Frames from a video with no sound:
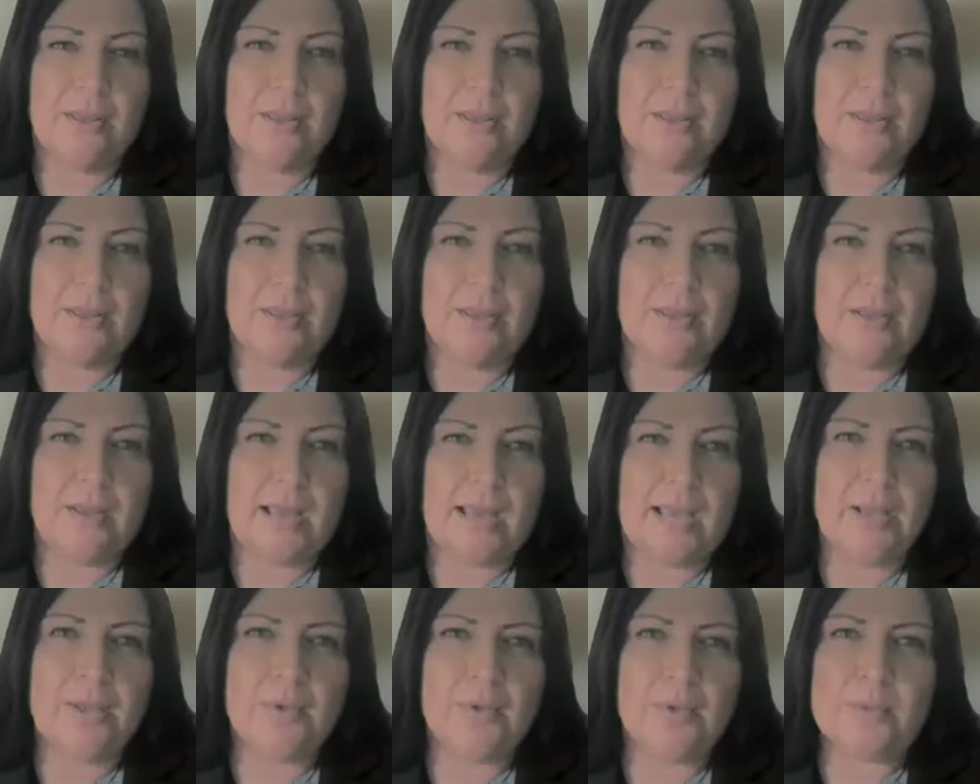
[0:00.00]
is what I
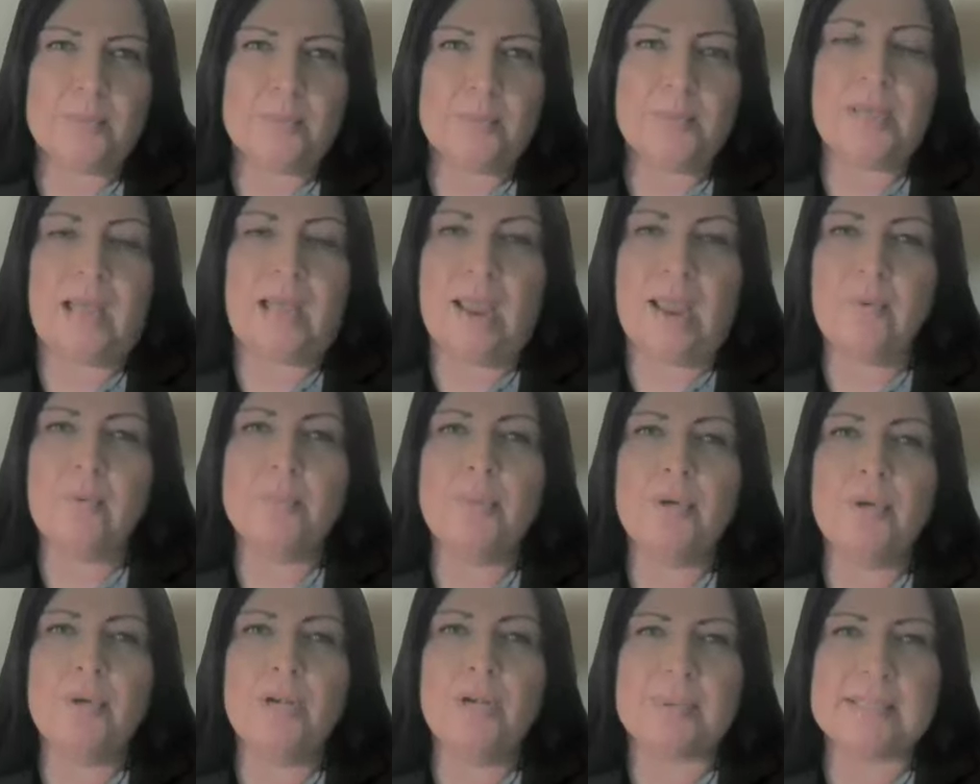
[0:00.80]
call.
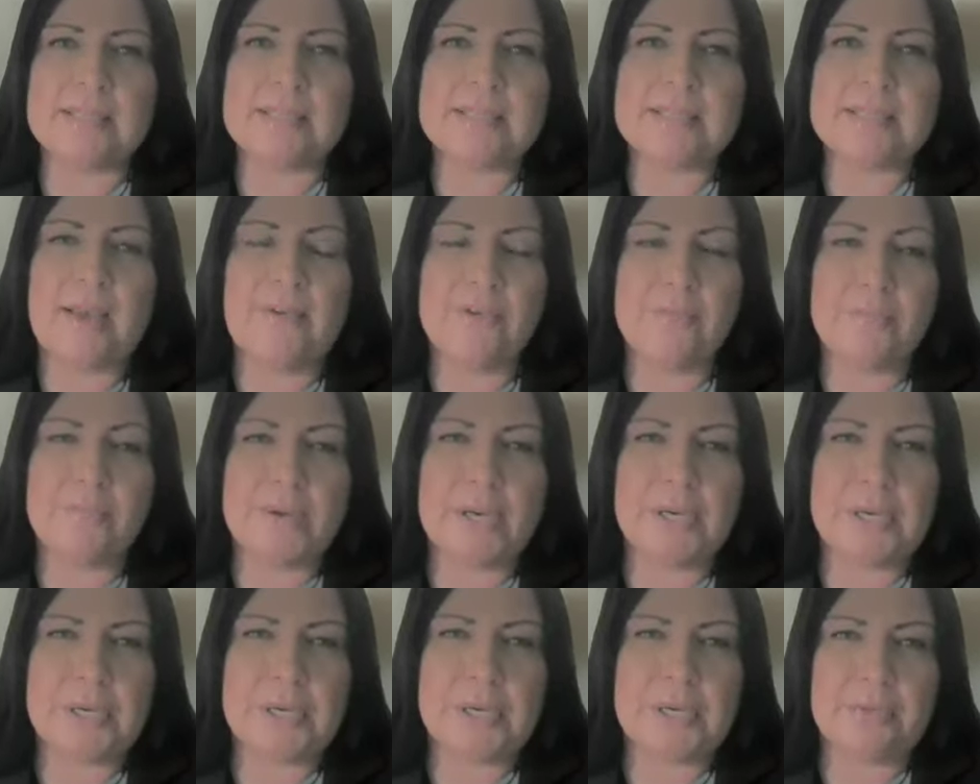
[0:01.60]
I will
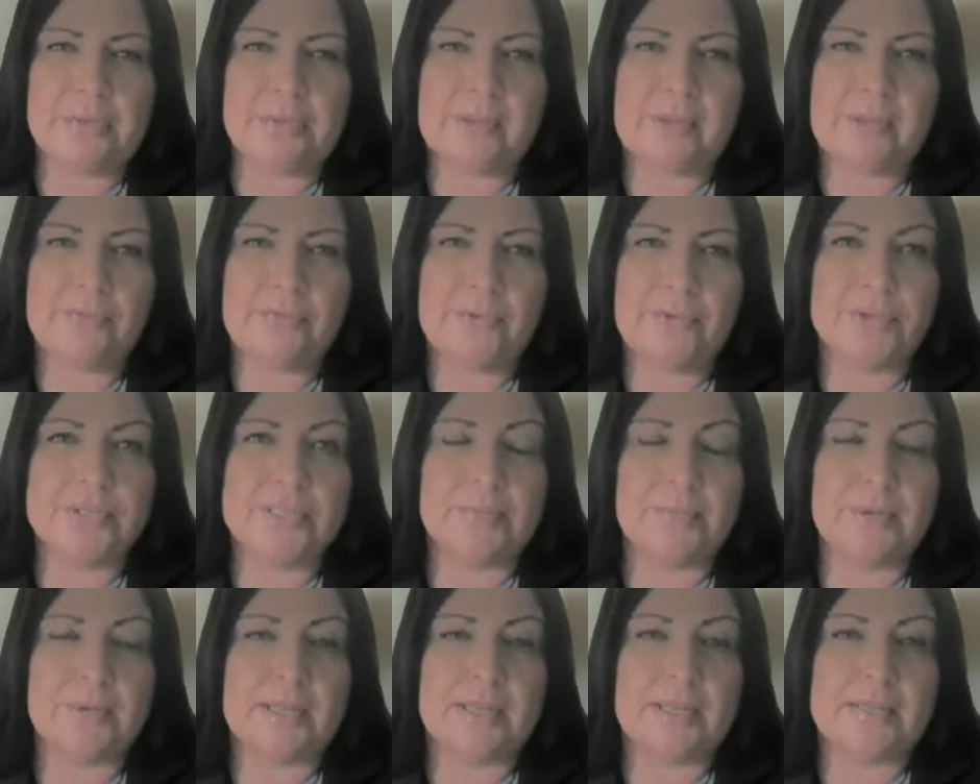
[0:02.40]
put up a soft
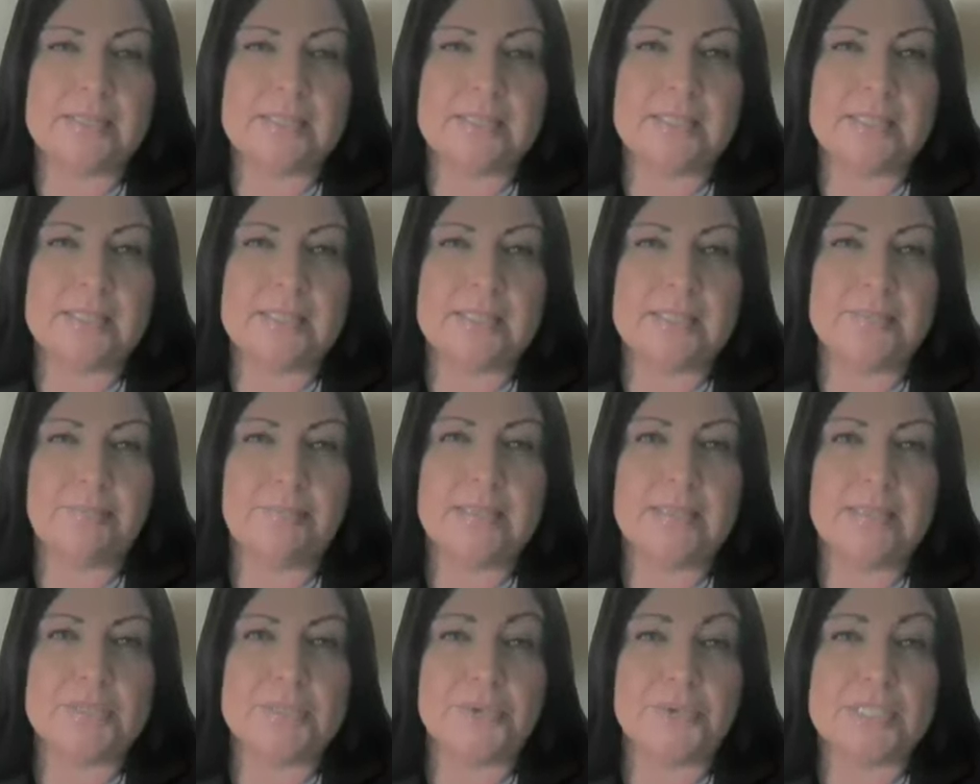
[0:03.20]
barrier if I feel
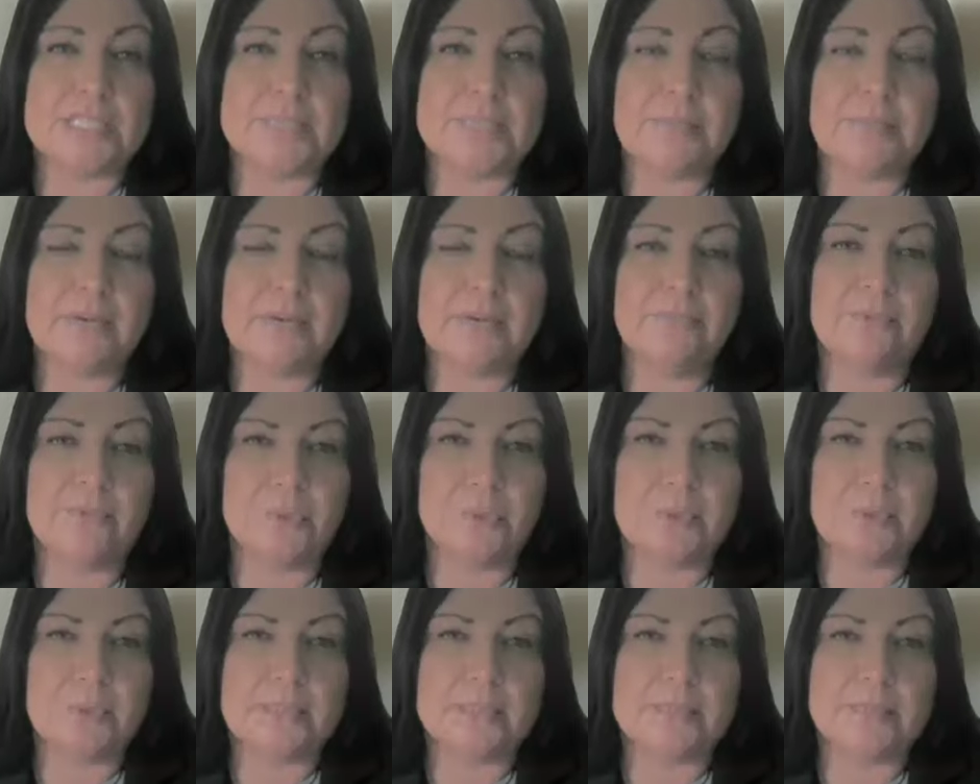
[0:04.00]
someone has been
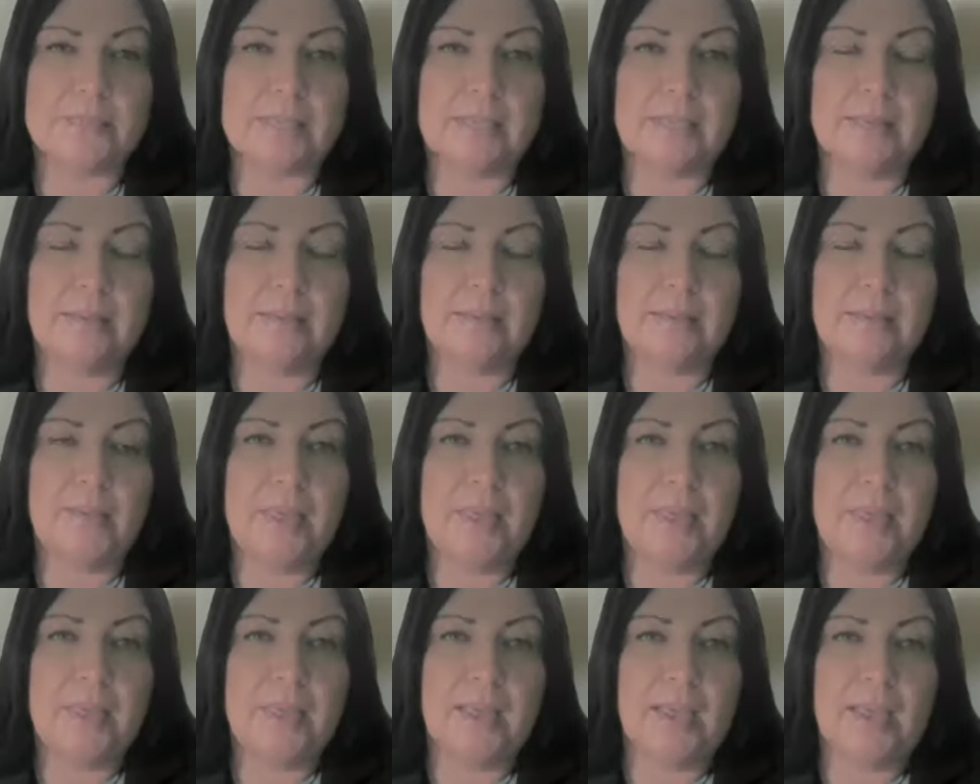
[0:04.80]
disrespectful
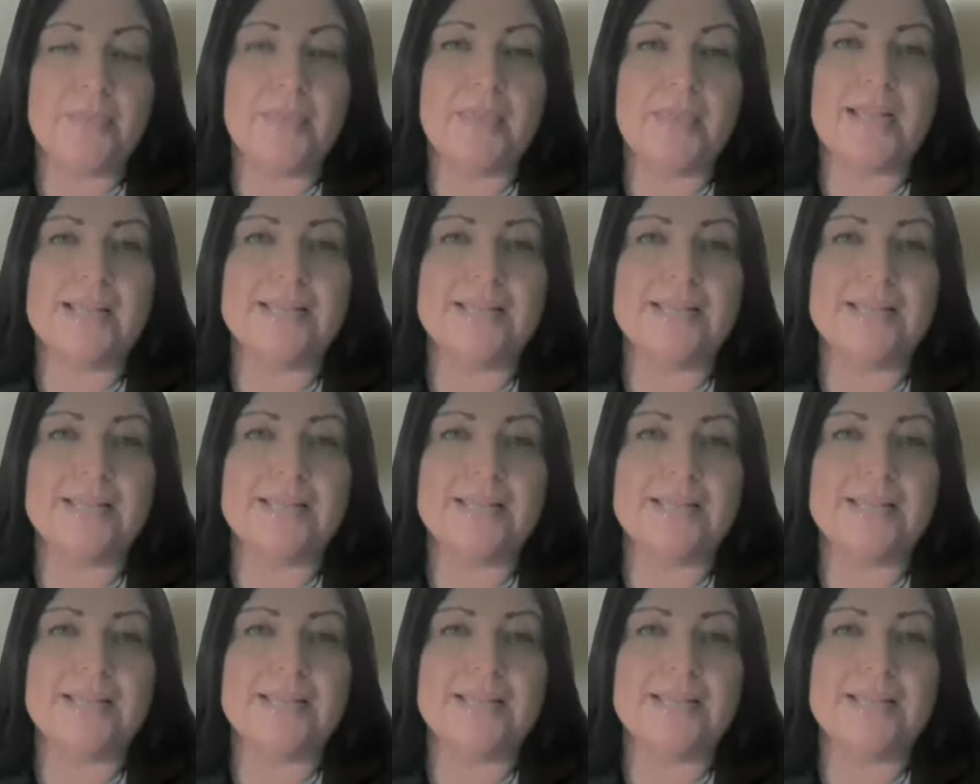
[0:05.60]
towards me.